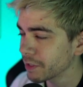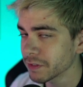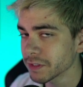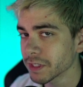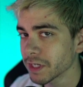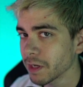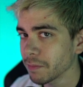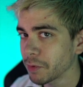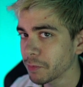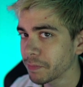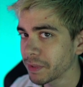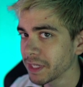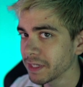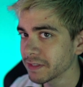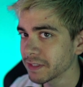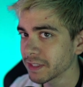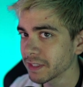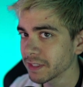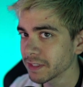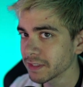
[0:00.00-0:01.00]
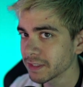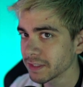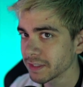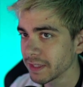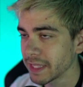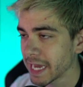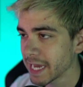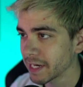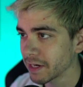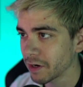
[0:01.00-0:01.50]
there's a couple pieces
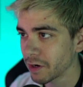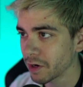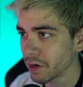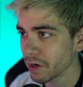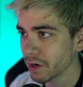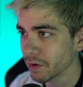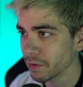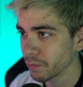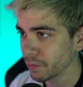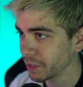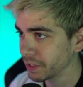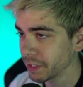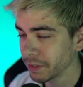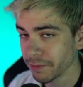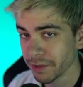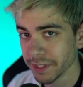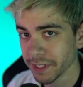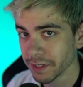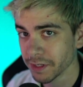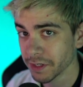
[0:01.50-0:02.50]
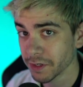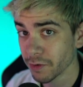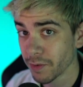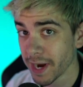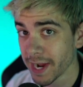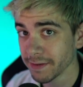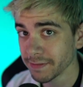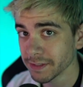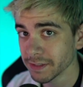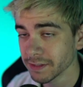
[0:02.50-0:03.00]
that are really, really good
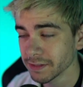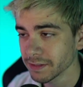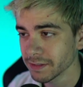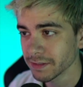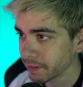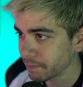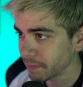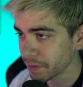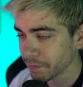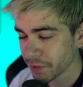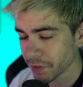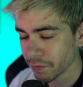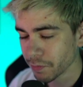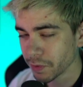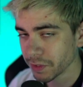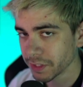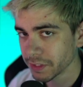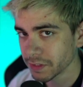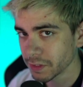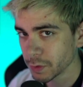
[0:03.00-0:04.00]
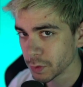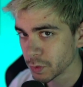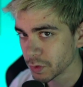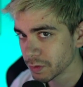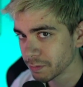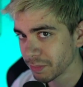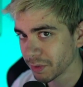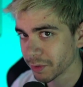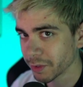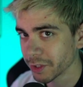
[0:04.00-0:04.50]
crafts that maybe you're willing to
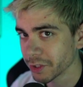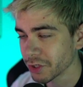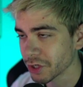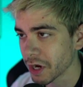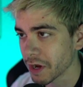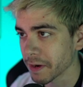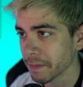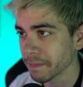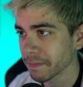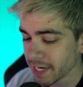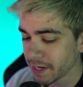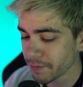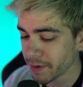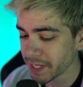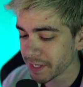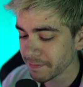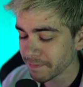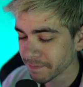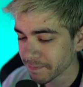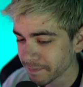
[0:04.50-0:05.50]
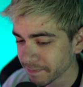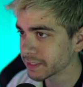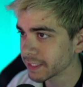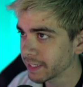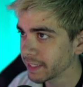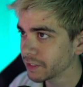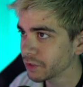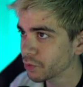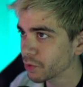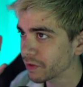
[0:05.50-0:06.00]
splurge on. Anyway, let's
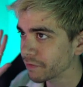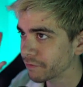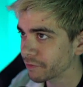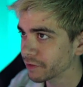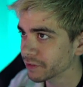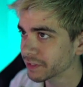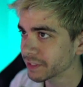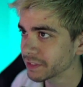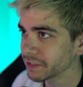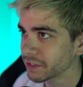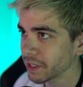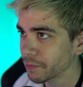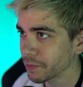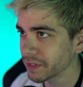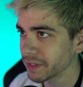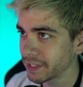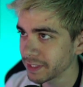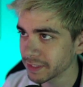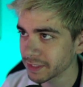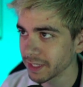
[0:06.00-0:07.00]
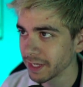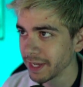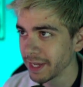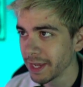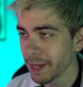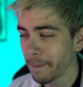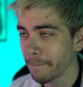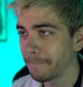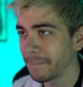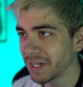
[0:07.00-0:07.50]
get into it. First, let's start with this
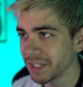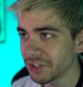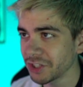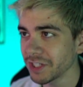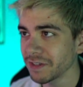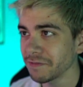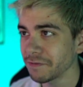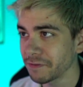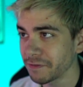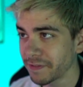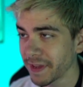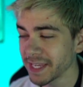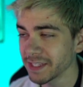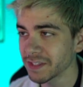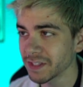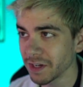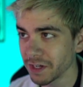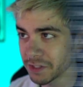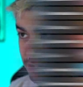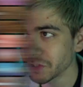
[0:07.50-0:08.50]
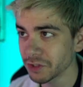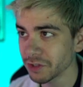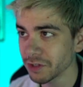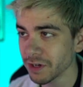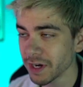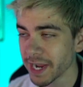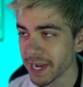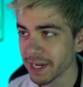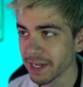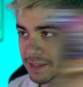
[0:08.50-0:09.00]
budget face
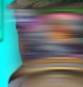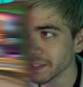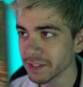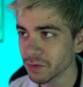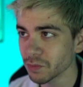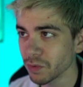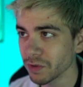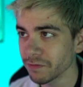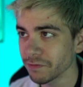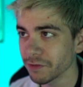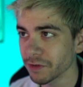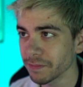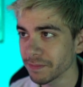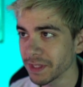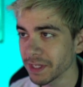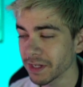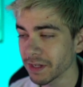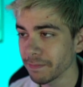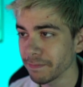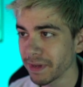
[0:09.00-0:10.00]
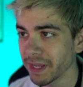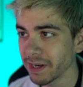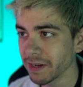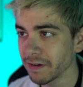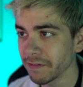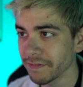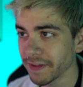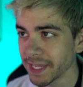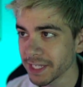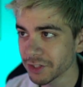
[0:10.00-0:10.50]
hunter. I got this one from the
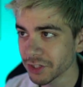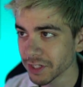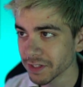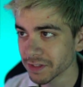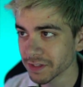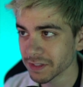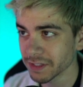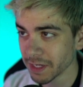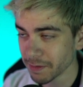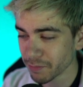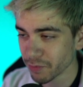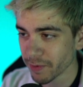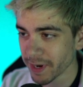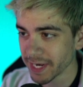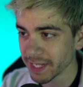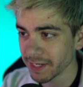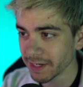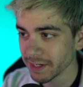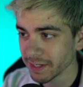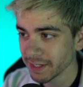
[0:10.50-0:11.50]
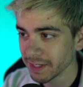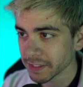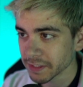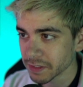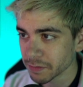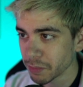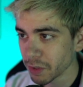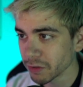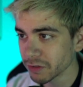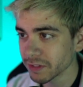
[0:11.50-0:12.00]
competitive HS subreddit, and
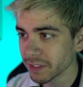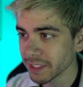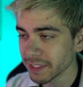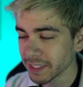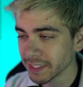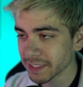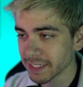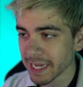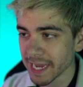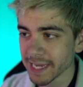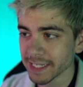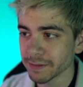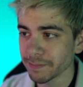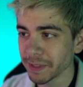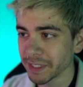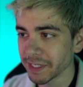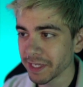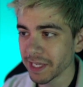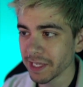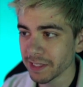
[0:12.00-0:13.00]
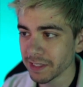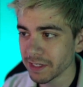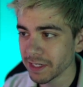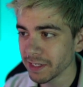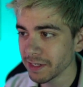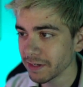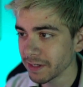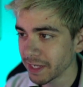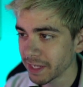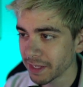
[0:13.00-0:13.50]
supposedly this guy's been killing
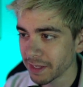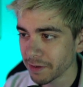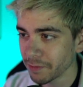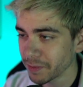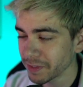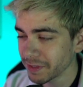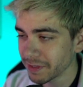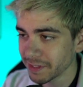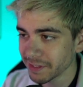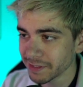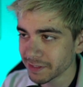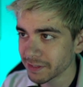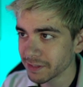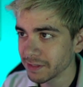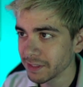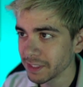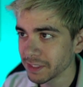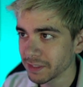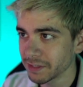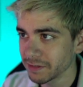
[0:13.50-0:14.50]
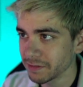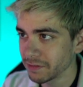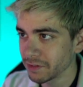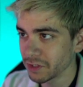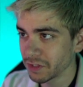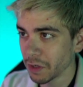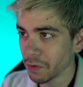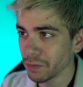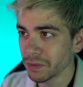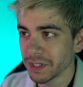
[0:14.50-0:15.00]
it with this
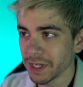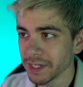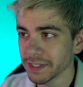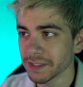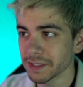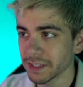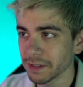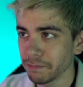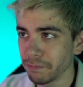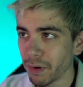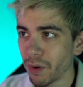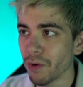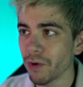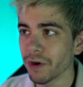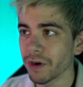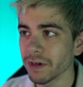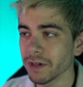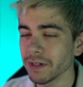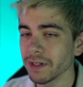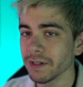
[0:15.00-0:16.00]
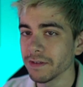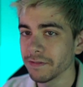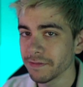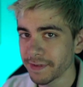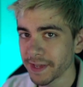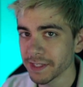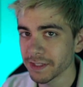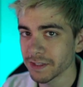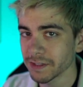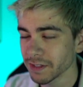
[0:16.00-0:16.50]
stone tusk boar
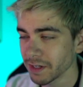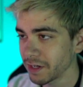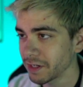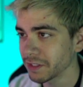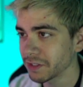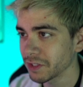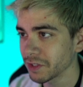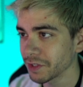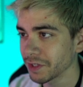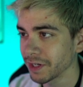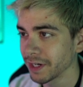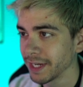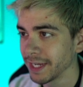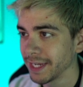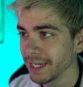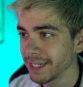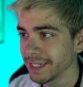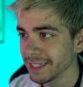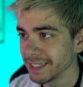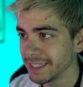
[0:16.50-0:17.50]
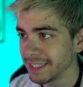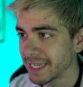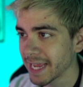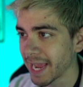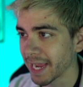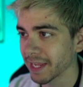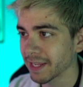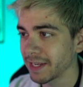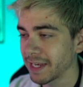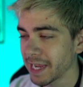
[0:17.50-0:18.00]
face hunter
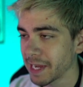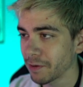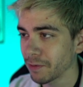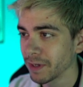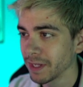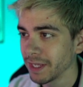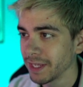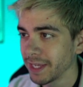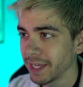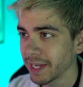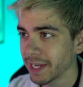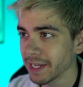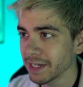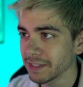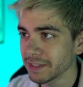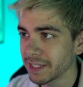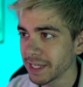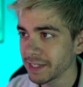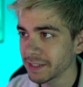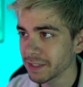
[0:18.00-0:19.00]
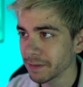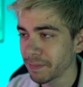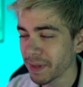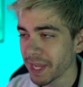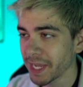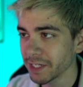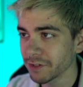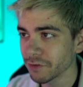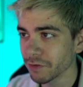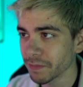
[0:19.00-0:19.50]
deck. Now, it kind of takes a
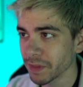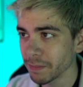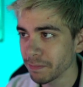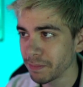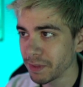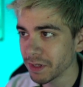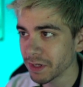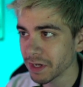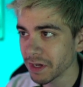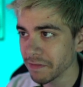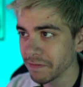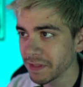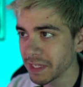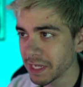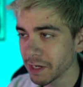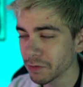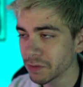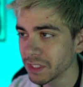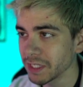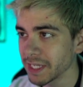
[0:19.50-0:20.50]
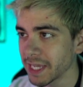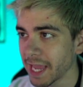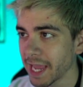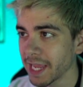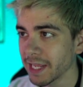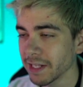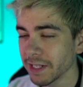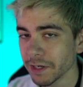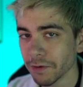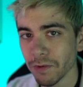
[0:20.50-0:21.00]
page from the book of the
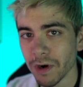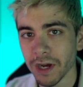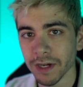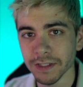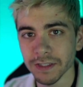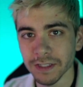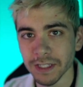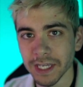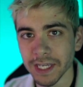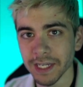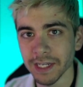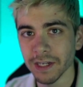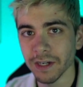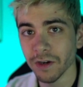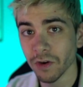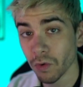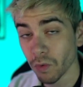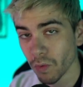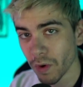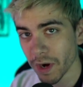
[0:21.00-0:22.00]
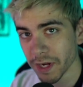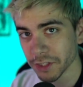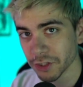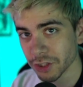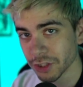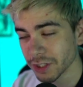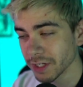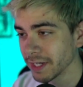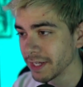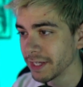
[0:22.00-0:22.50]
OTK Lerox King
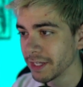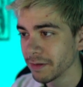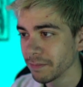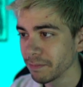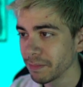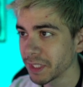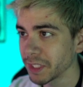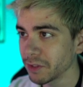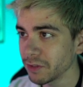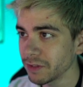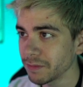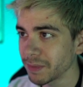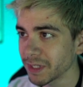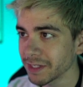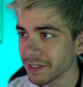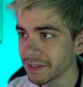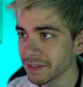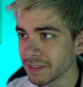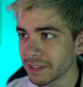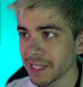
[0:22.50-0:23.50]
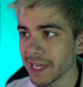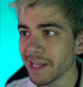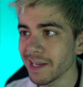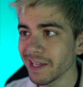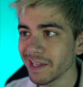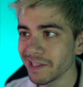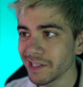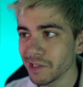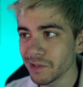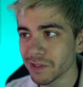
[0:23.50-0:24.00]
Crush build, but instead
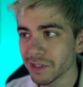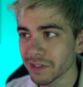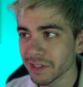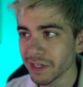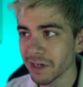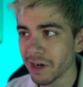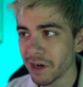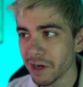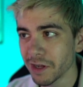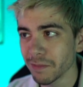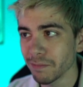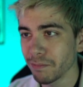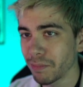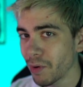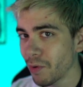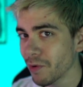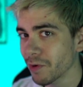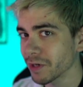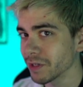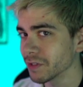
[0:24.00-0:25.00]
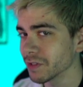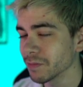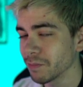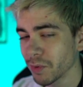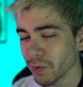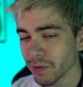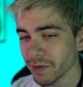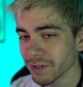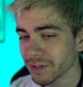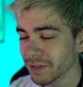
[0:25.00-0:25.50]
it uses it on boars.
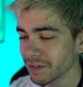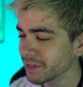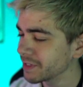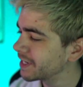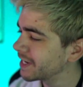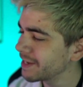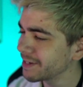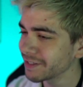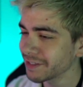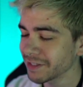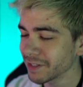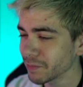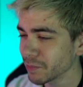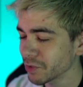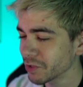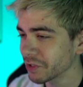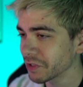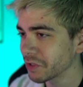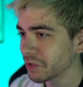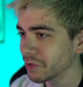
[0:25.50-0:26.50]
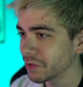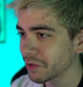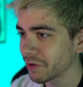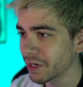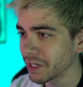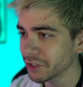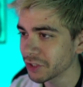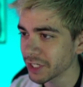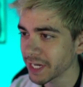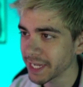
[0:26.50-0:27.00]
Boars kind of similar to
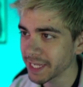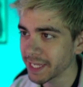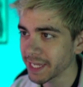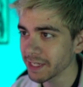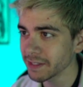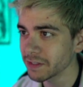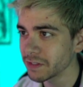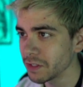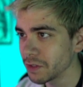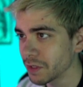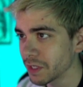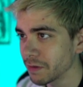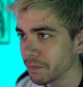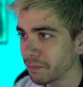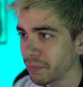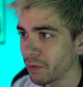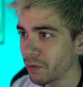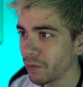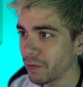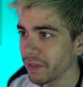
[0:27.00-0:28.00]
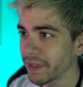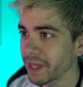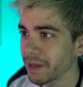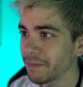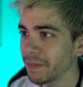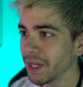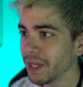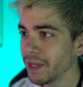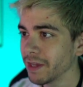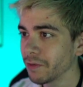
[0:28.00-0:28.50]
Crush, I guess. You can pull
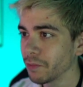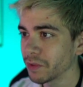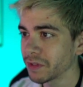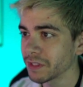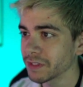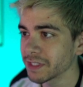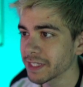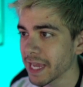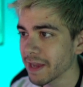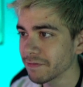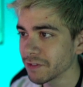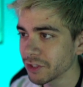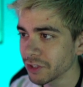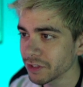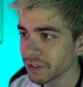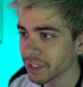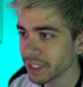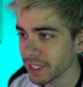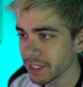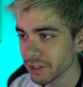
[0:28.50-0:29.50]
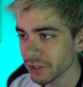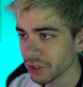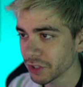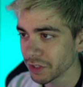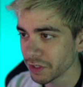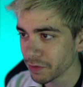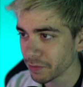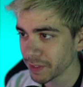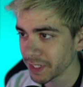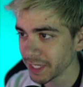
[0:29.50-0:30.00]
them with the Scavenger's
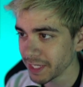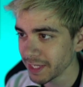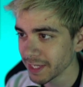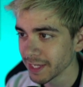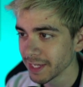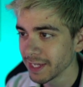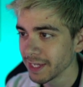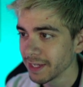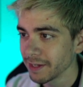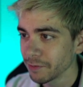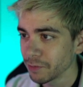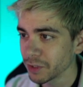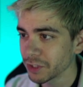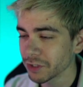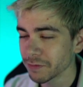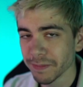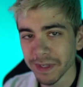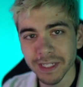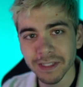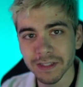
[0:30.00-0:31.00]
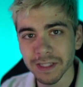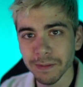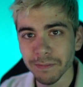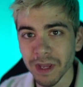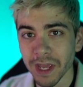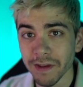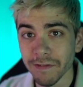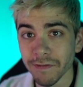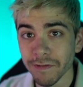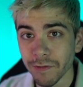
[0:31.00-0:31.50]
Ingenuity, which makes them
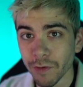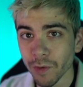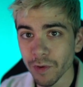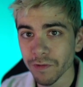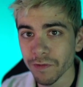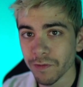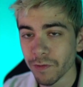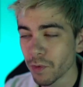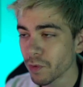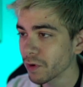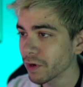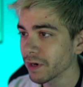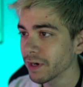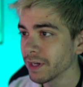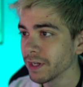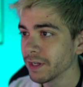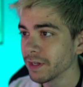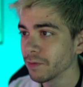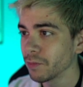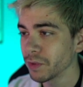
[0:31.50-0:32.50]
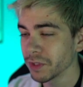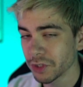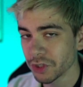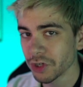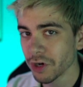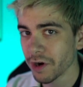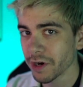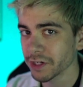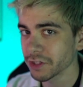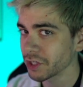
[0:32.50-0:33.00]
a 4/4 with
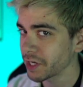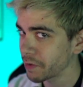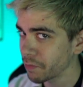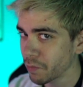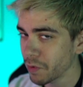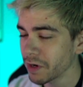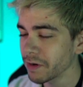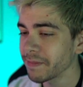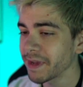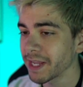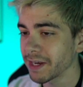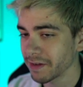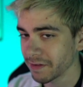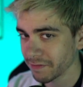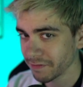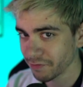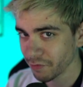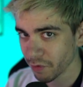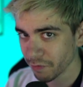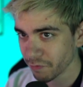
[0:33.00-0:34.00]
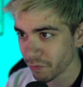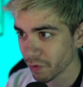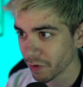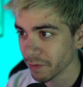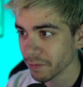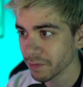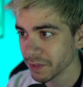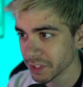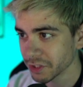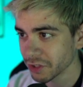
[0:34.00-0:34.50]
charge, a 1 mana
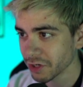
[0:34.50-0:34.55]
4/4 with